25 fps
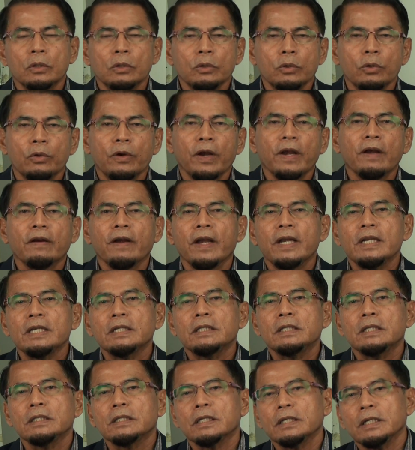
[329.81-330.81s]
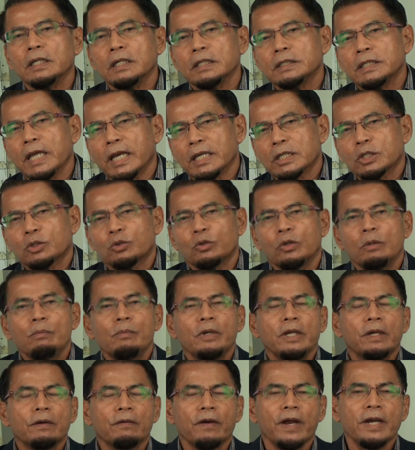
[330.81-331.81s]
During rainy season it's
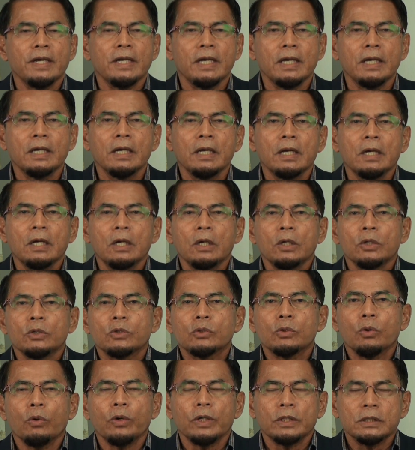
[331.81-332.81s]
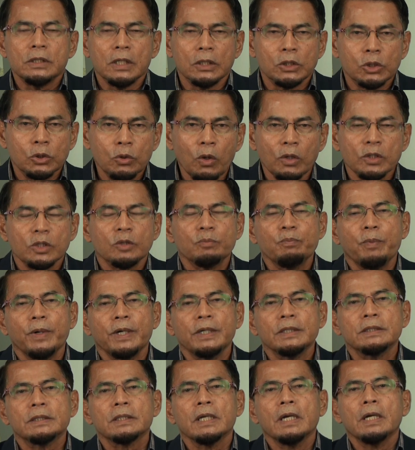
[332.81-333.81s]
extremely rainy. So it's a short
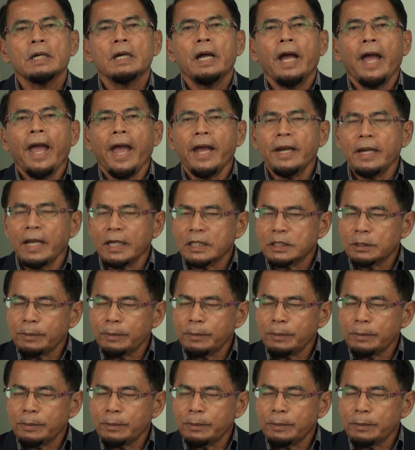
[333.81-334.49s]
spurt and